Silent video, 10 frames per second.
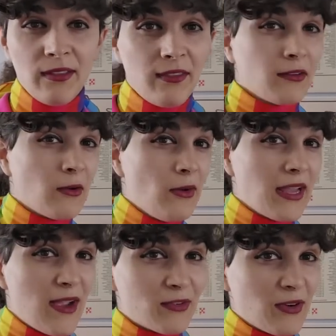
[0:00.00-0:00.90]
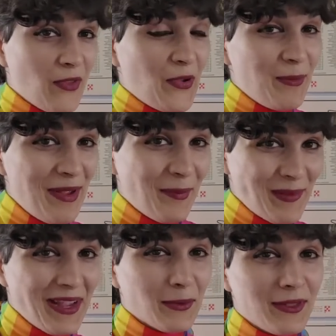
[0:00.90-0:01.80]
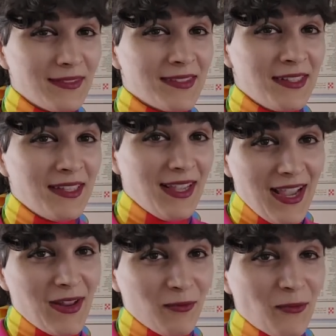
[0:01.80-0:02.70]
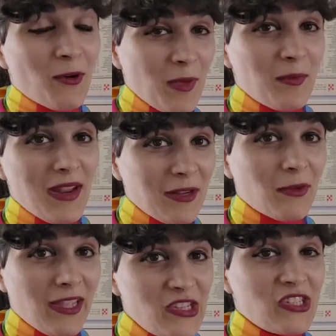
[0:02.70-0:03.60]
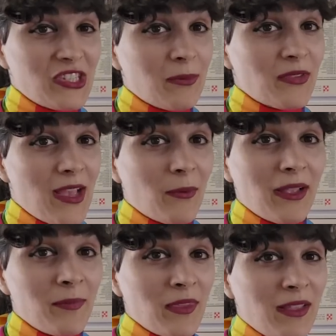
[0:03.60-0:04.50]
They're going after other male penguins and forming mating relationships that way.